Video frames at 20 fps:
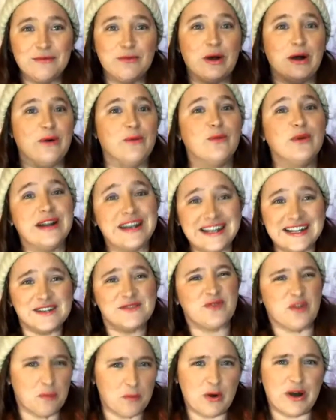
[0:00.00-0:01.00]
Well, it
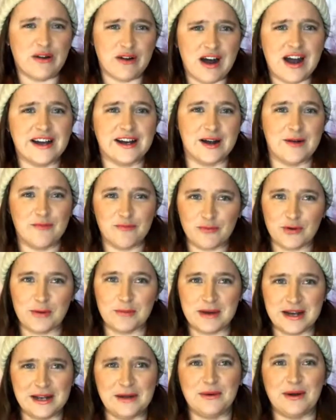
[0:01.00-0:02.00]
is from where I come
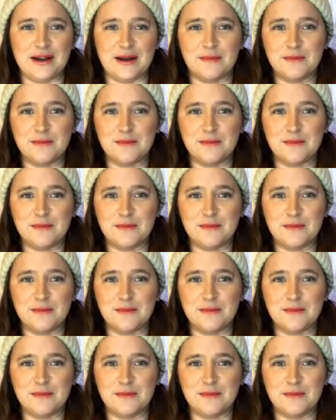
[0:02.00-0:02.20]
from anyway.